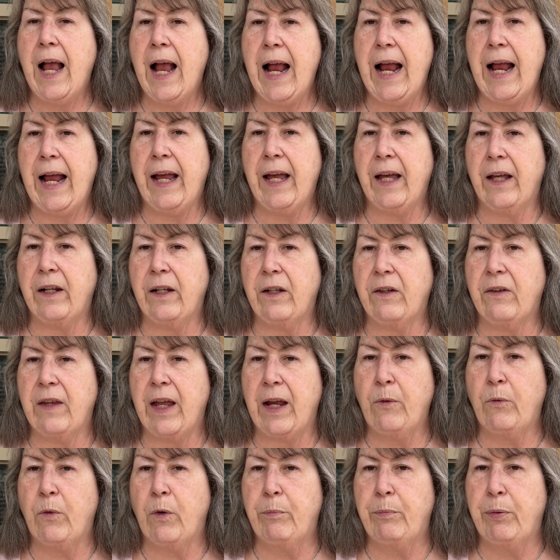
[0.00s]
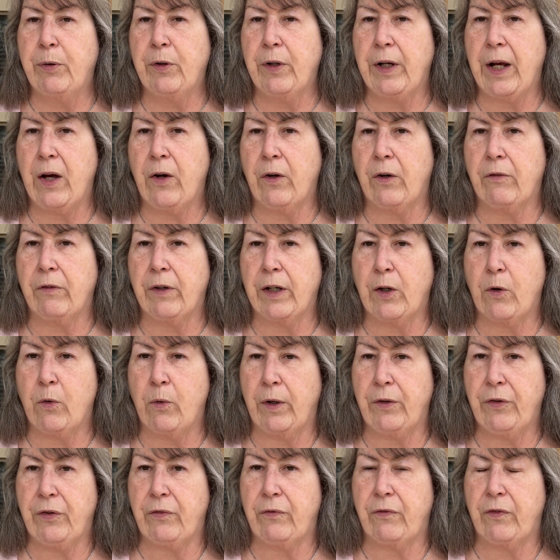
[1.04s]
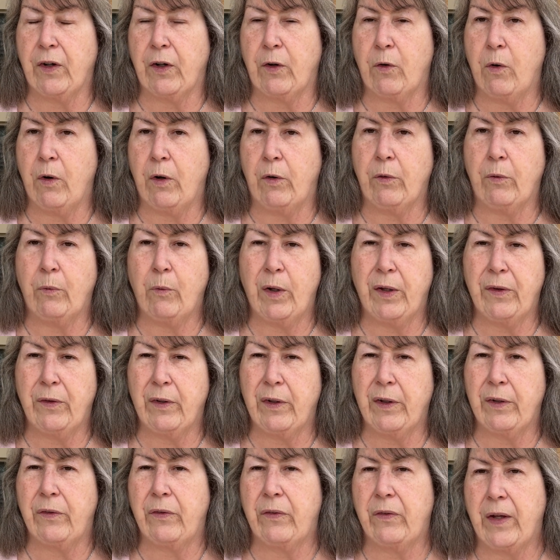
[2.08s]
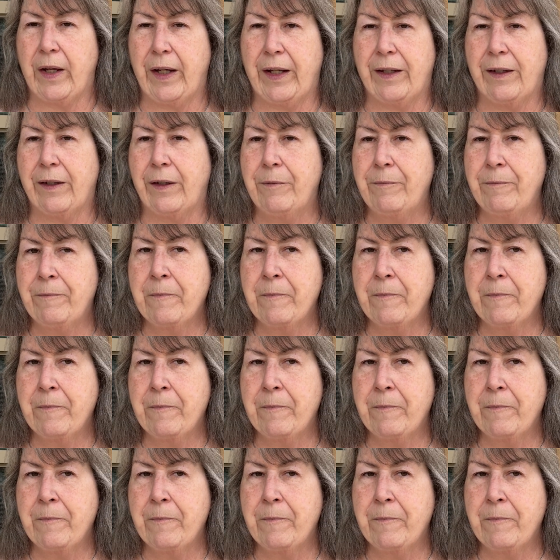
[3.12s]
and they will put out a request for quote, whether it's like